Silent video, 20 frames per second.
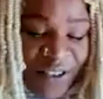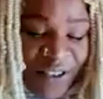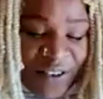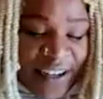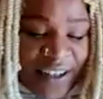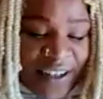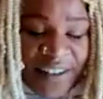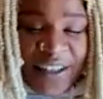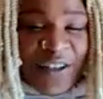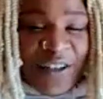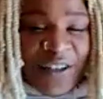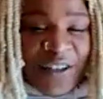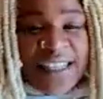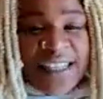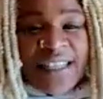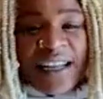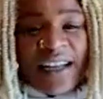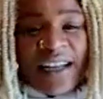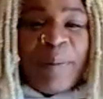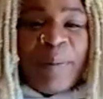how I know. That's
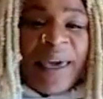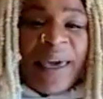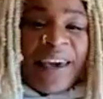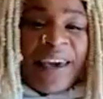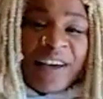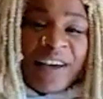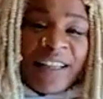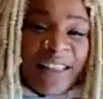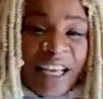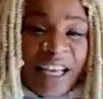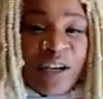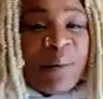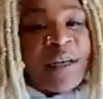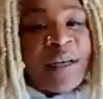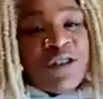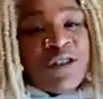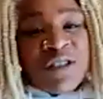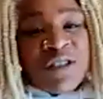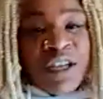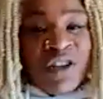that thing. I know
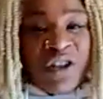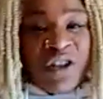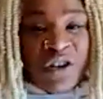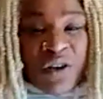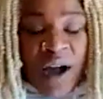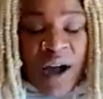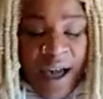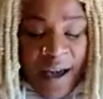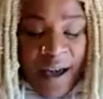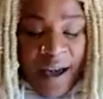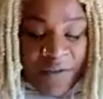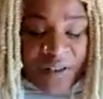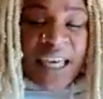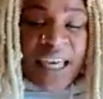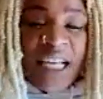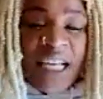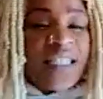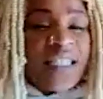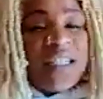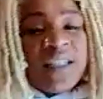you say you don't have
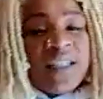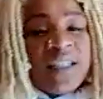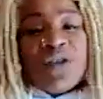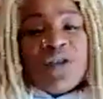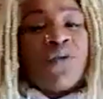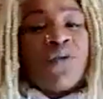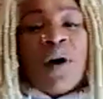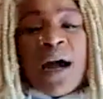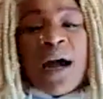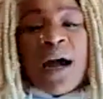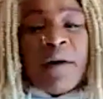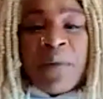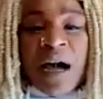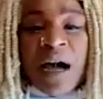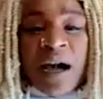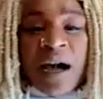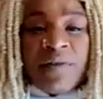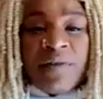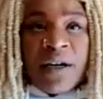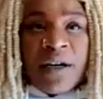kids yet. Neither do I. I
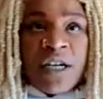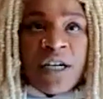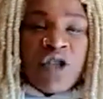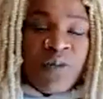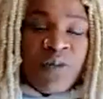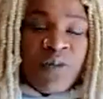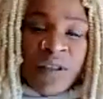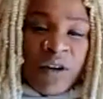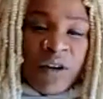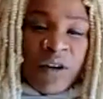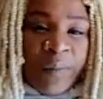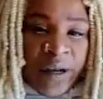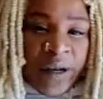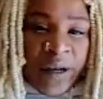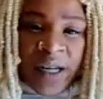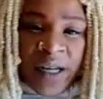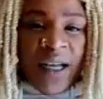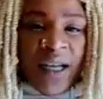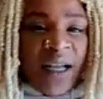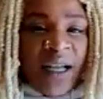have a husband though, but
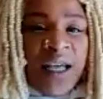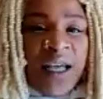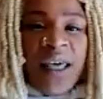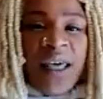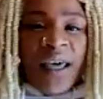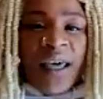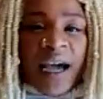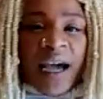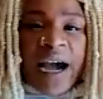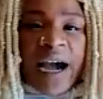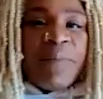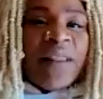that's